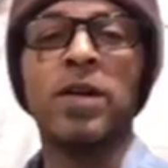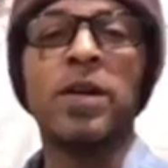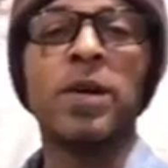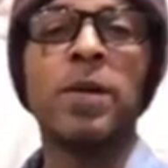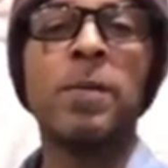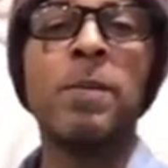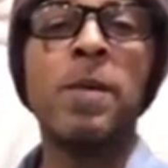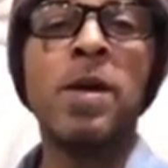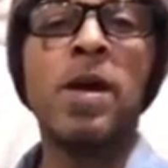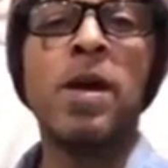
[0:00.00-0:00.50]

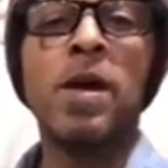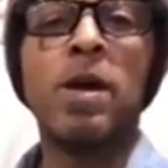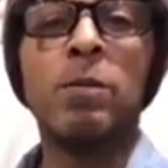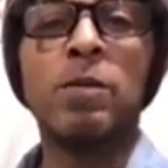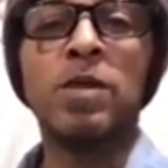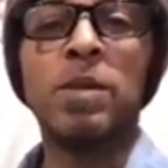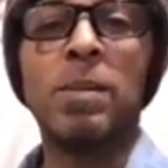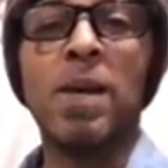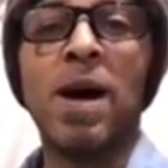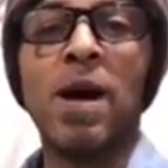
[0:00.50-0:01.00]
here, it
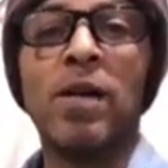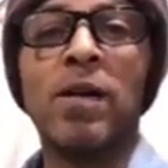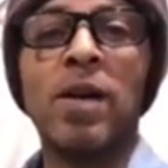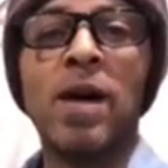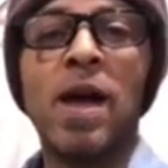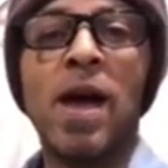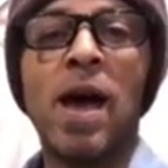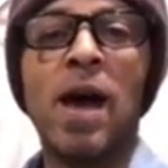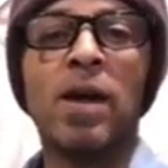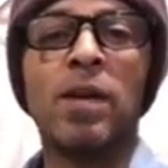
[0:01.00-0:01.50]
was about
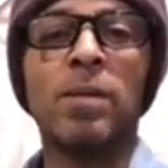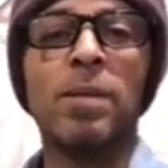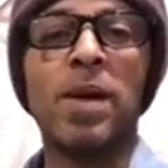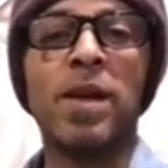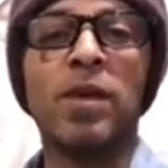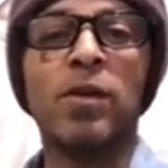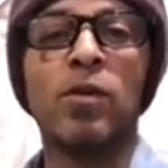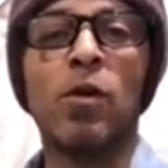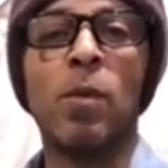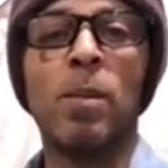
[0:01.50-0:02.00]
how to
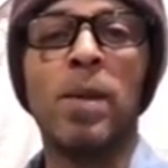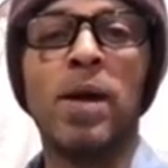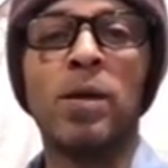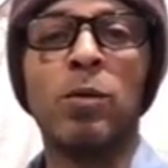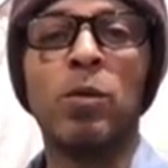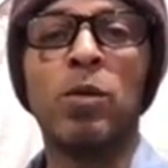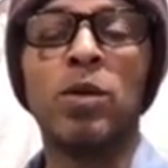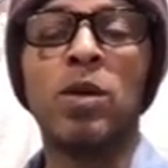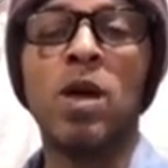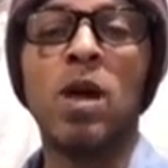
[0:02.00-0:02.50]
make your own
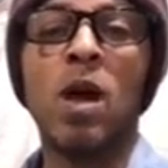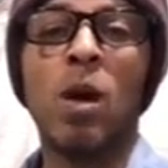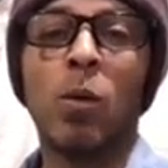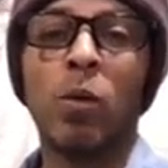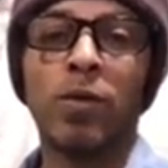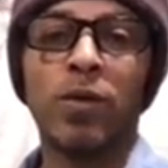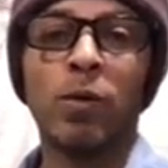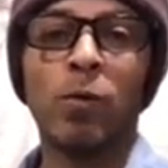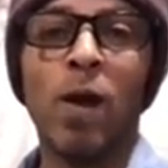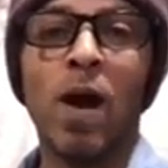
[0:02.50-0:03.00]
bedwood
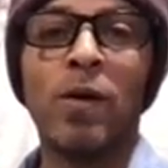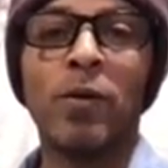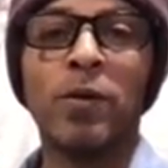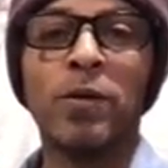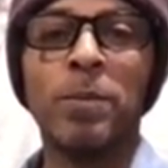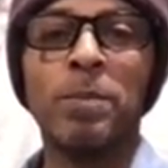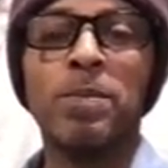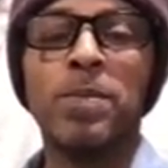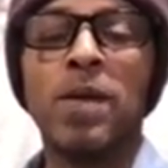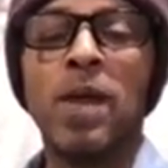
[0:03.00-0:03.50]
with a
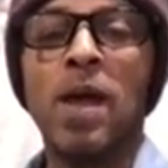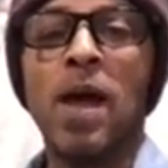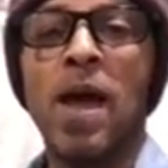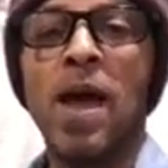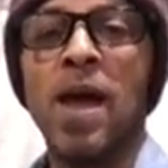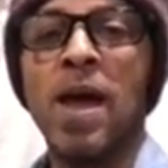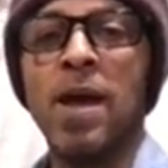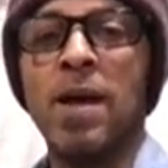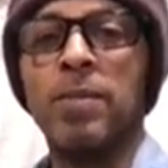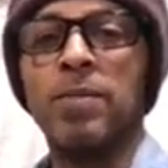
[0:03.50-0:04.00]
router.
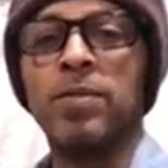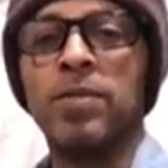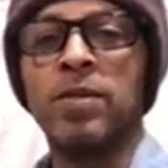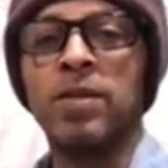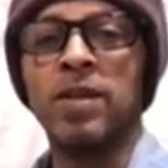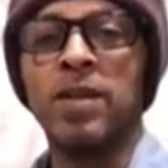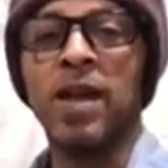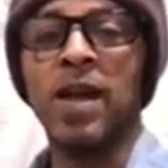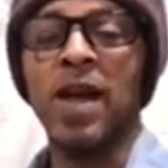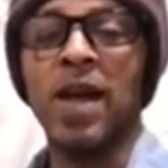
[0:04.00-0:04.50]
And
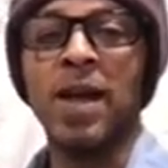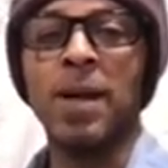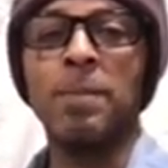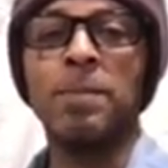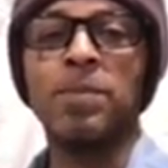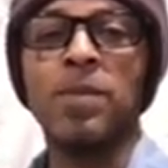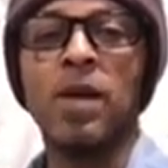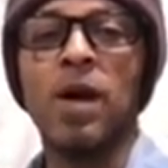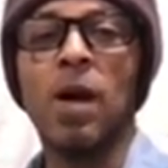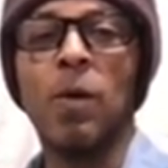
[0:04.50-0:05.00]
today,
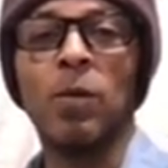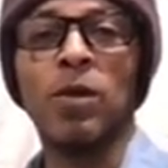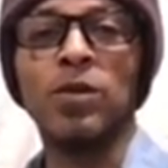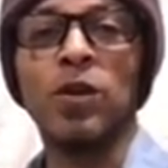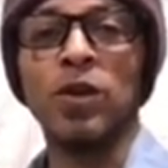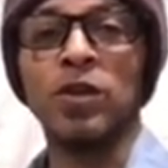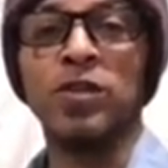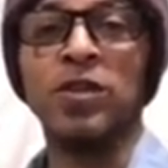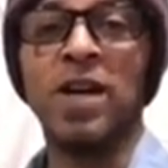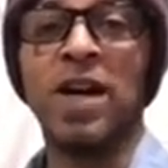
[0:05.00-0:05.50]
I want to
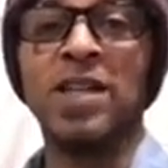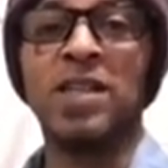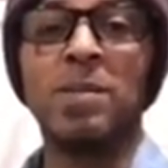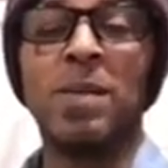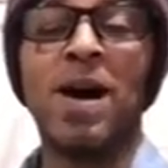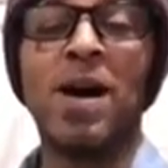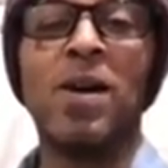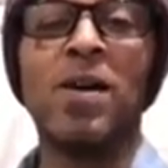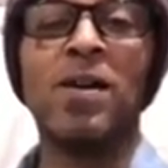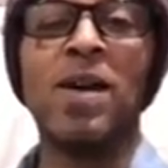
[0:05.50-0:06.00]
talk to you guys
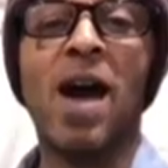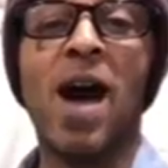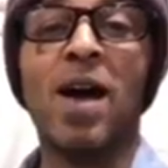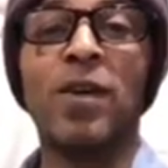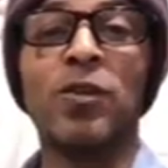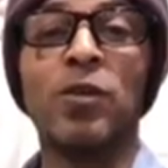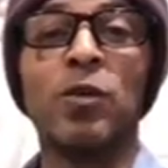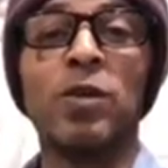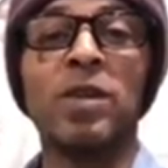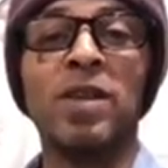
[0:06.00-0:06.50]
about how to
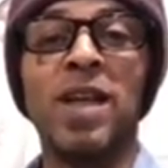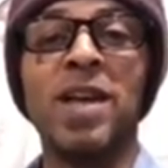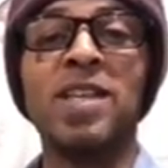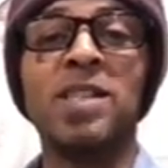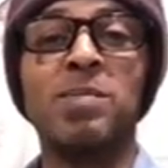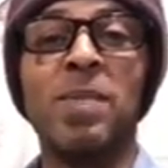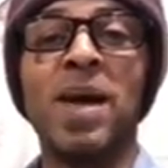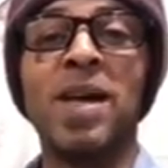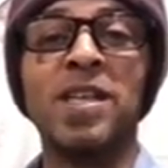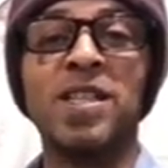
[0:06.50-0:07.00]
do a lace
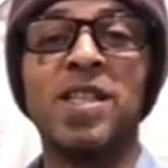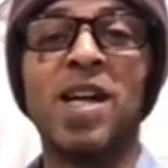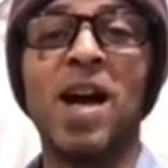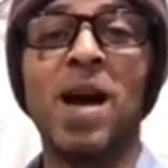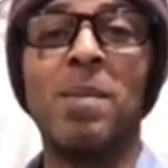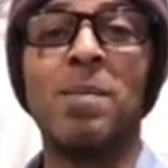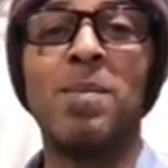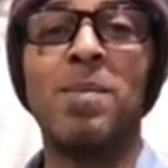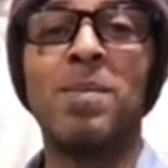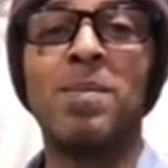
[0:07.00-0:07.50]
paint
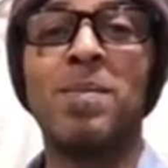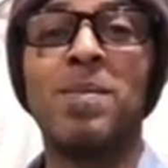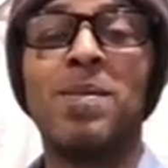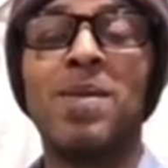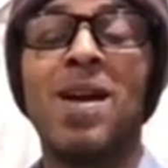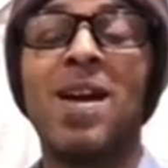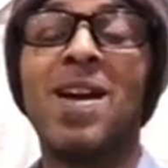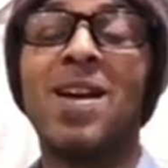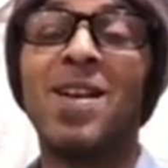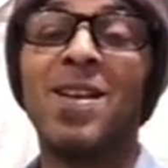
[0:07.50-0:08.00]
job
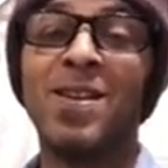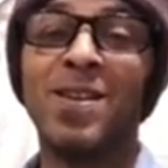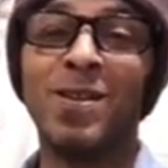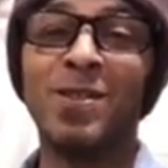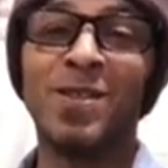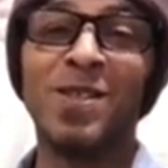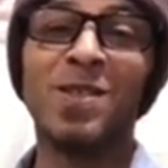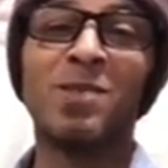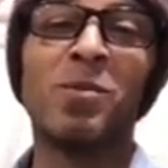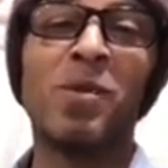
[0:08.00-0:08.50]

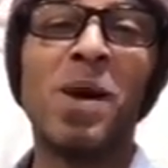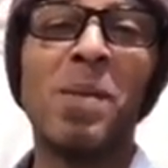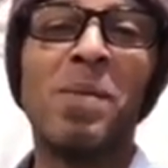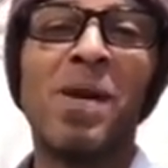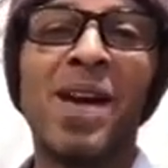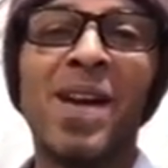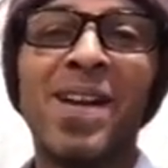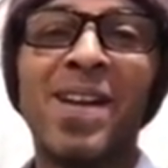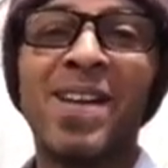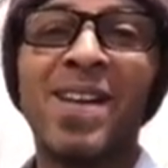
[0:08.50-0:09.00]
using spray
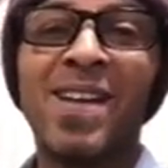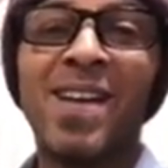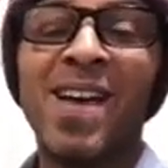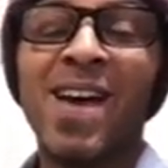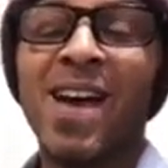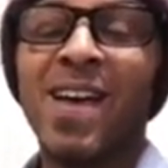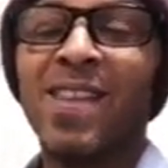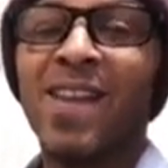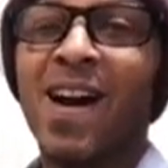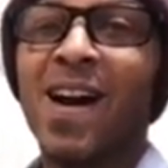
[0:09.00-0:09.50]
paint.
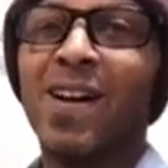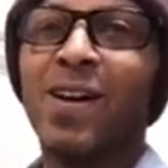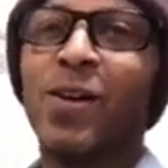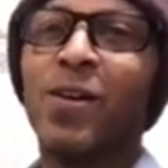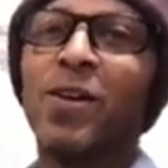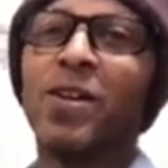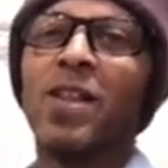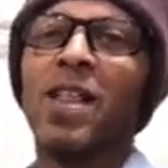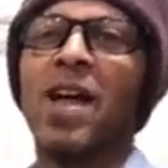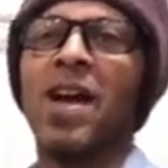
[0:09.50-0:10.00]
Now I know
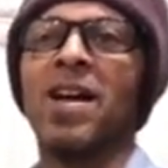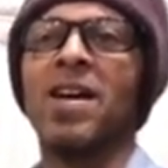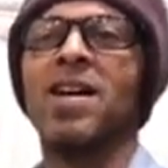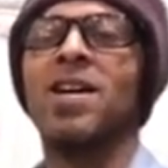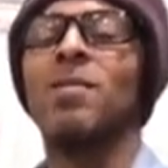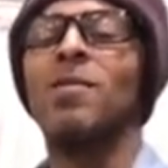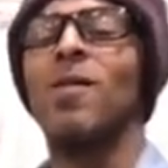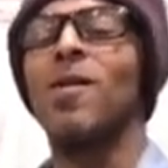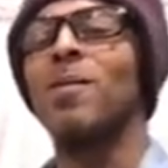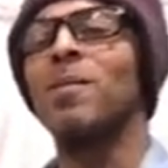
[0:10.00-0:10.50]
you're like,
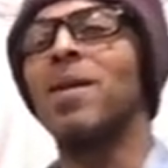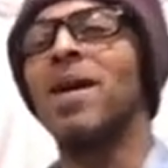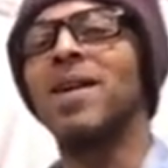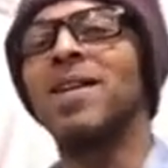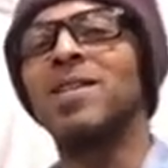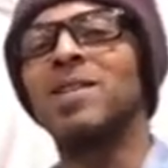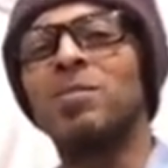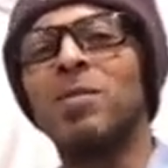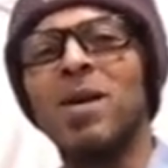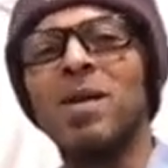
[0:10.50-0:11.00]
come on
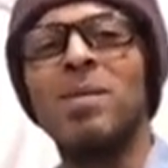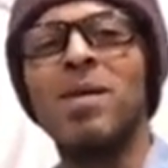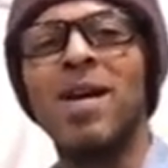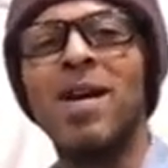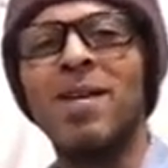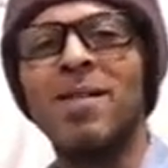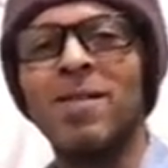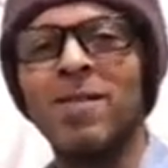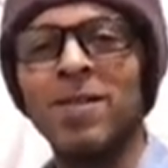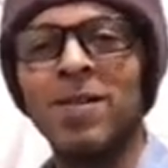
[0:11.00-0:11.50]
man, spray
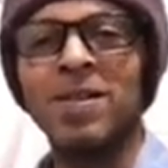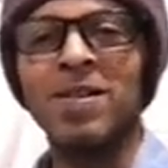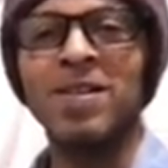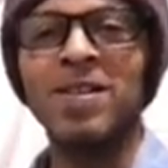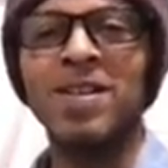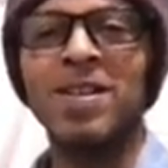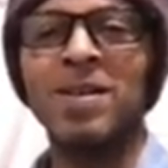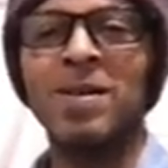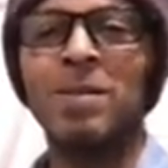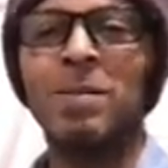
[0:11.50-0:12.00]
paint, really?
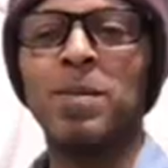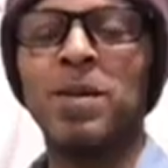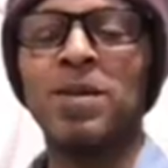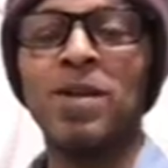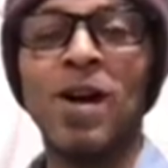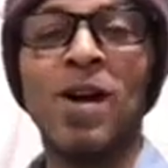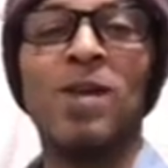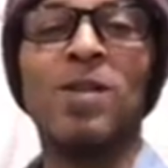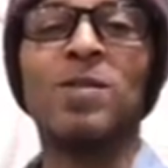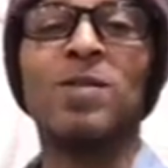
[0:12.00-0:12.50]
But
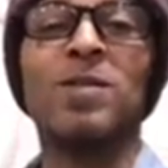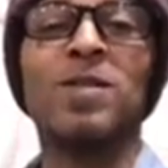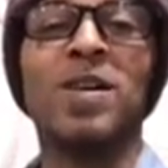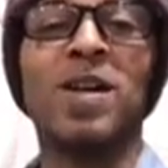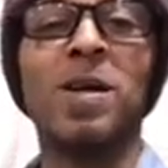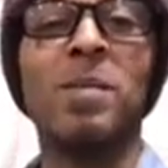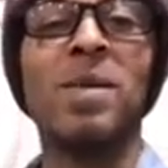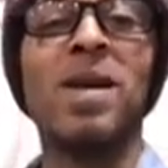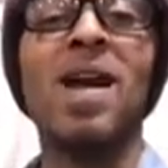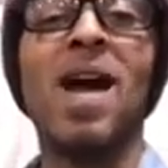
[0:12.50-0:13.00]
no,
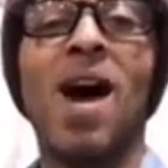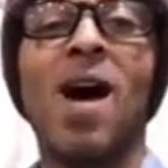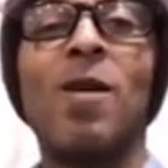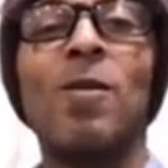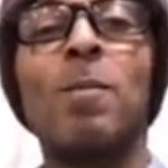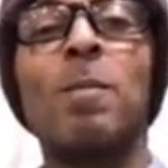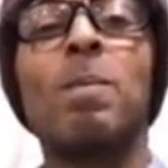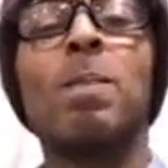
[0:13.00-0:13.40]
hear me out.